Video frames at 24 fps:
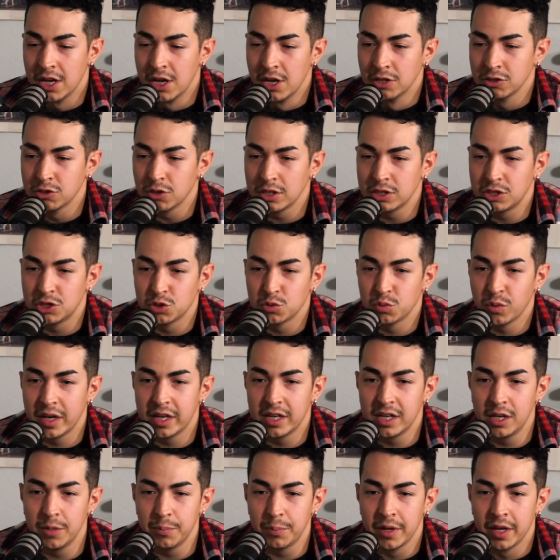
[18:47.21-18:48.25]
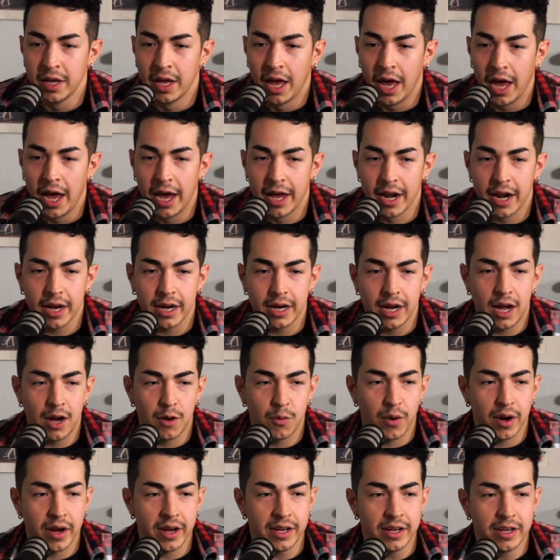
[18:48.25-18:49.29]
So I just ran up and I got
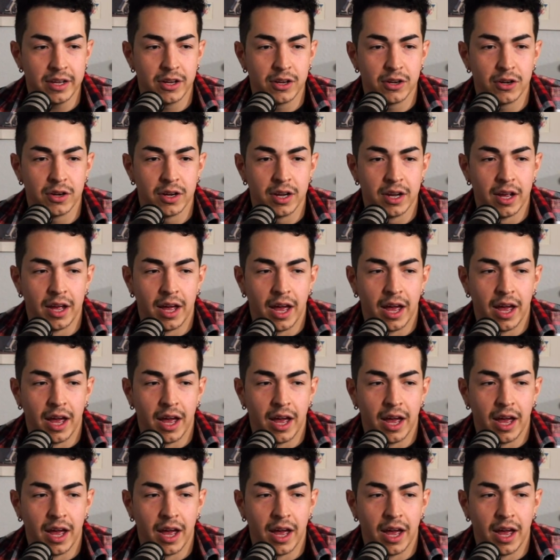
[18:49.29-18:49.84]
right here,